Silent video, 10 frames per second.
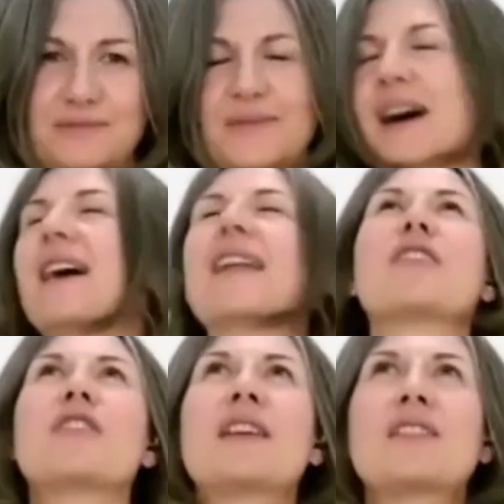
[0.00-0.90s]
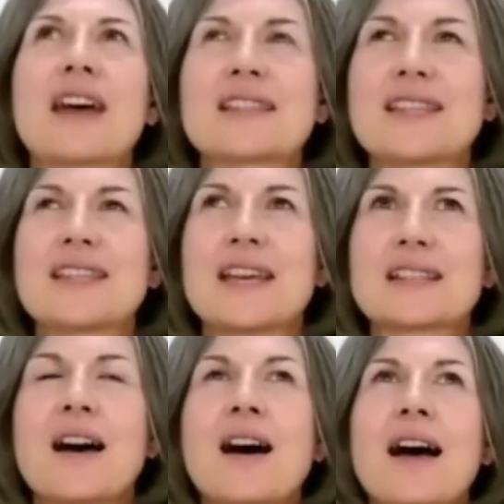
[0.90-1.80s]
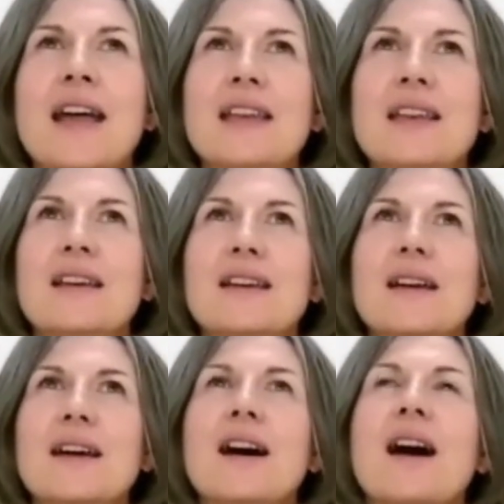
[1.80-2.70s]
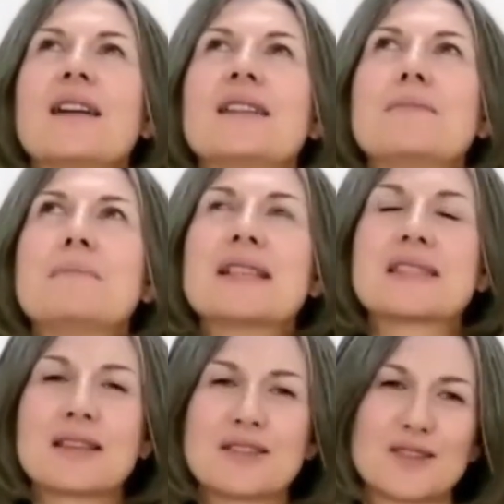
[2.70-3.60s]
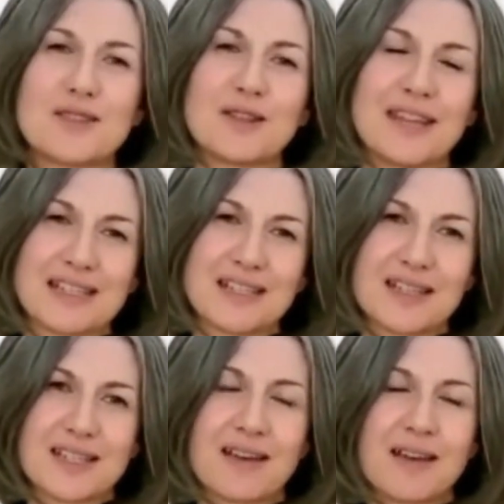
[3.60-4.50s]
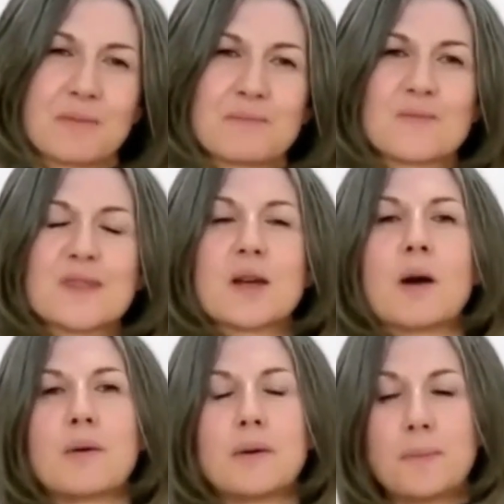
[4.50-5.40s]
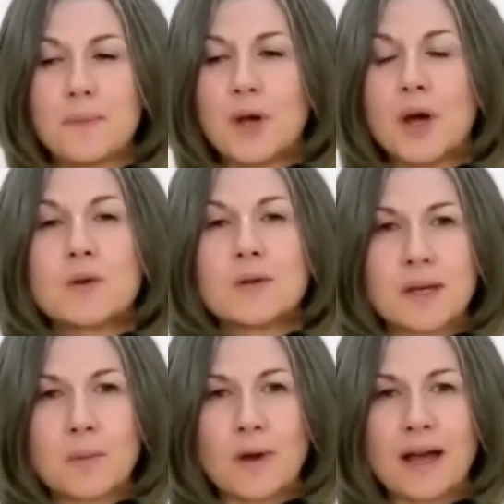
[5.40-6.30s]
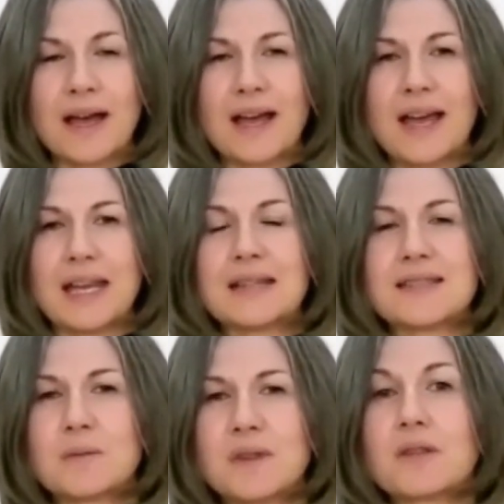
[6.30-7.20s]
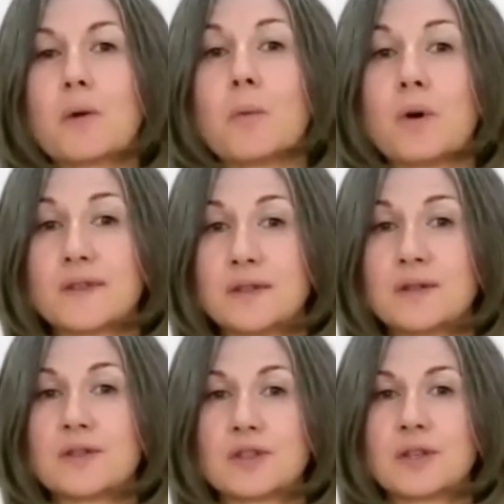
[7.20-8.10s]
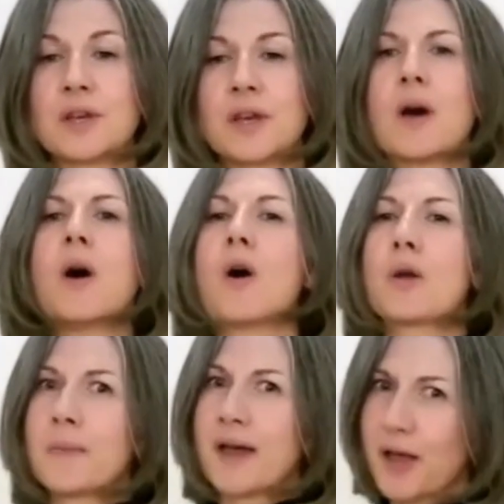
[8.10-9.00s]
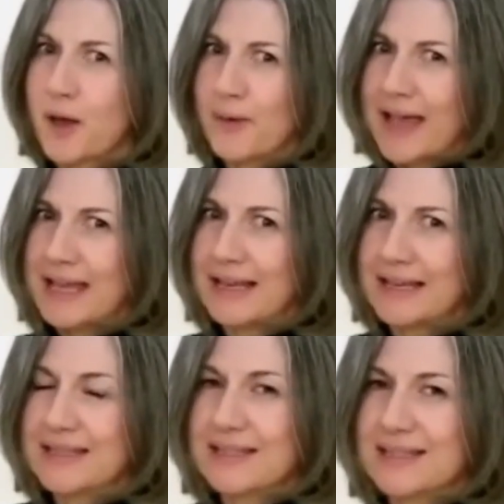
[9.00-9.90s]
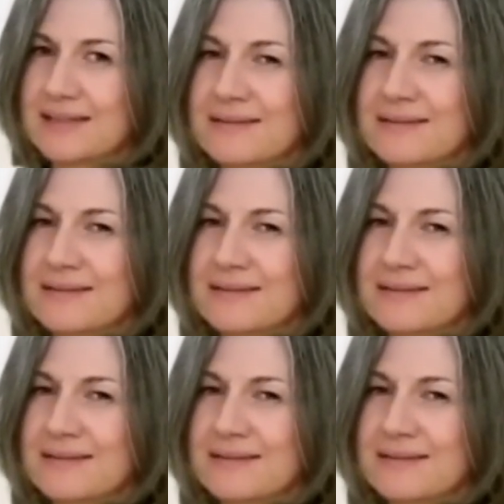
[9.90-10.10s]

And I think that's it. I misunderstood that at the time. So I would go somewhere and eat something that wasn't on my okay list.